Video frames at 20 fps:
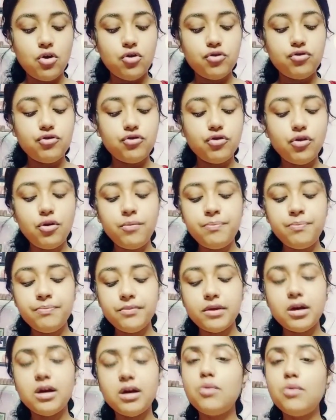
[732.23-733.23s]
So,
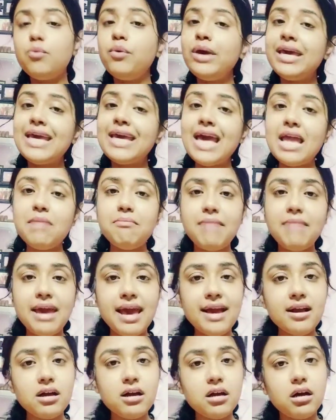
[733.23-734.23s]
we can
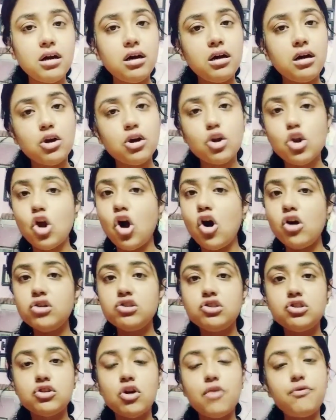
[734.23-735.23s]
make a
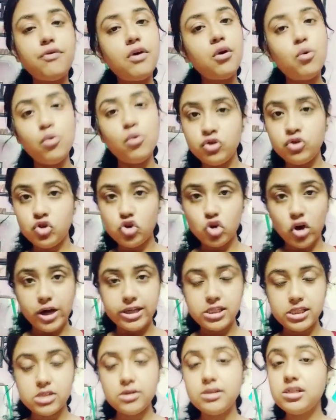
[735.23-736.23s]
clause of our own
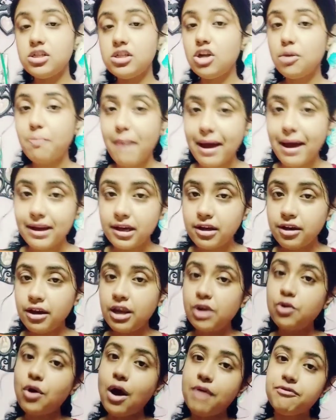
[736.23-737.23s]
choice. So, it's not mandatory,
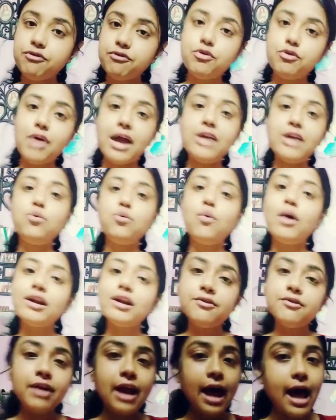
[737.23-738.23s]
you have to write
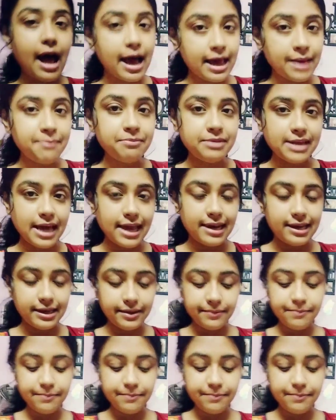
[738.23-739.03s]
whatever I am telling.